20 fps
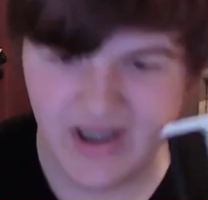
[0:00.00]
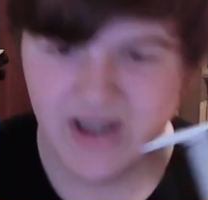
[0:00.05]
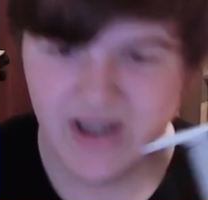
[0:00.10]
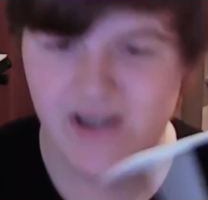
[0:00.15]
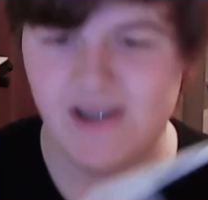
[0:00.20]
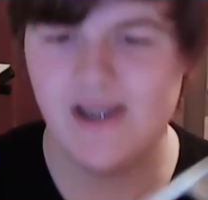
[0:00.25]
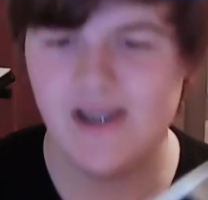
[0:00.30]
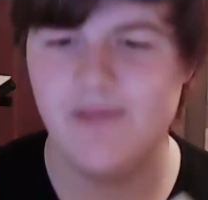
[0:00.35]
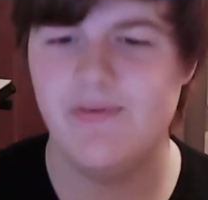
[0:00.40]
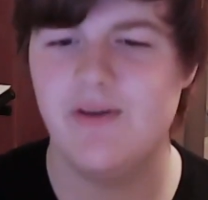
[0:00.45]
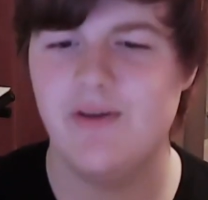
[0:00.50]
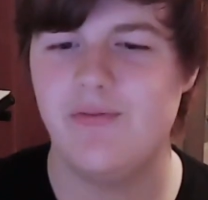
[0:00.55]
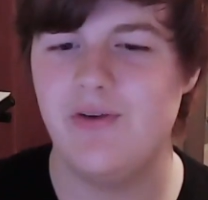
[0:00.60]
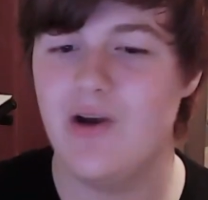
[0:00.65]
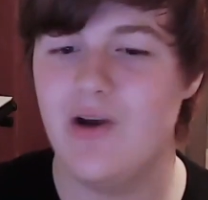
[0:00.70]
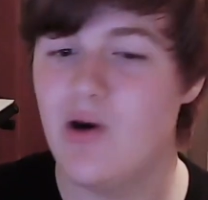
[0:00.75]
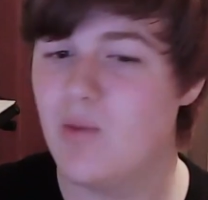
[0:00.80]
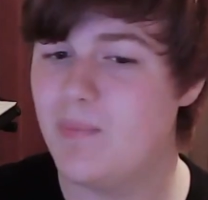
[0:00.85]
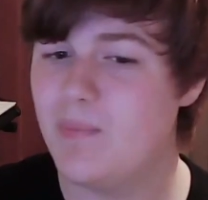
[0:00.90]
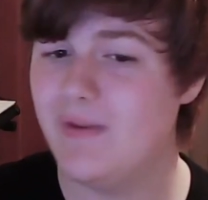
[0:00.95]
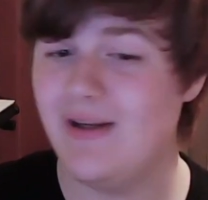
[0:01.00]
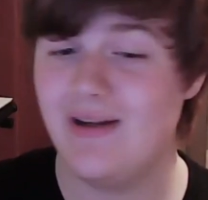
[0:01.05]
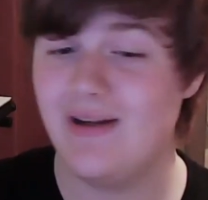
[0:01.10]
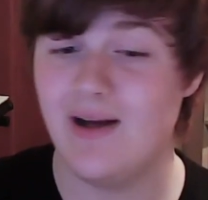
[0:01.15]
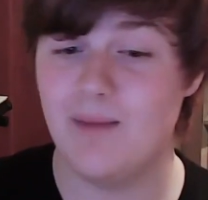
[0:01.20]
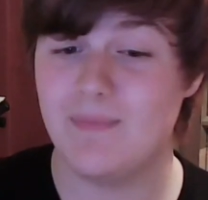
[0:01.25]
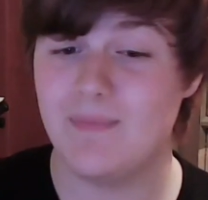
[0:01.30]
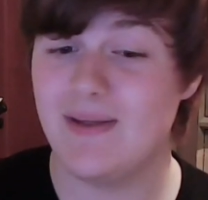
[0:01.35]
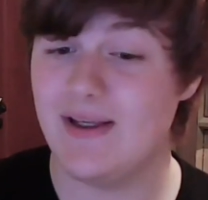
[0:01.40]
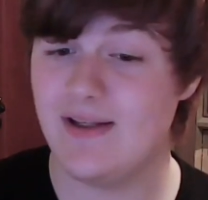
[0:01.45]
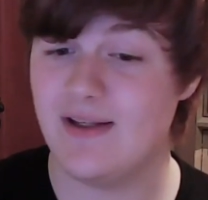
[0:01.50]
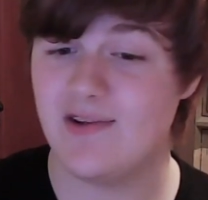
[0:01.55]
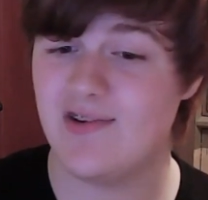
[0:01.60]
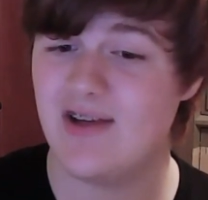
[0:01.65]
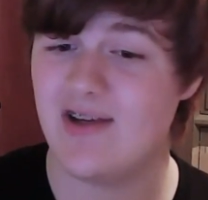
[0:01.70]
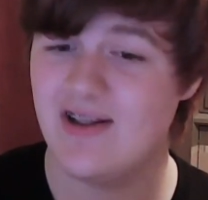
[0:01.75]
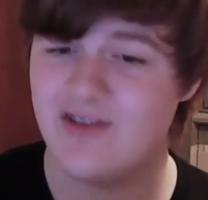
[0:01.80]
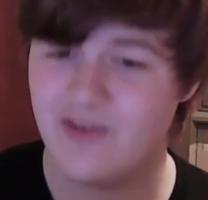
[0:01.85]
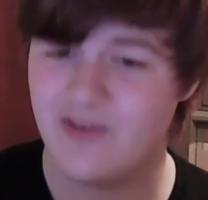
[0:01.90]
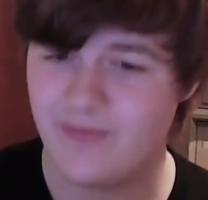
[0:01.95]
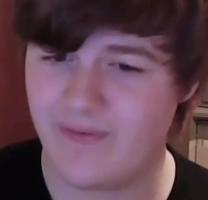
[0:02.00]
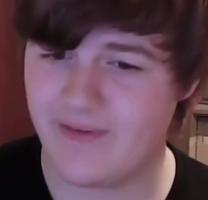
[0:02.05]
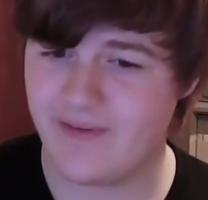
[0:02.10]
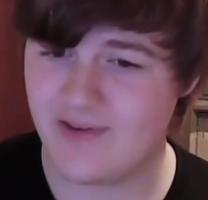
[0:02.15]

Even if you open it up, the insides are very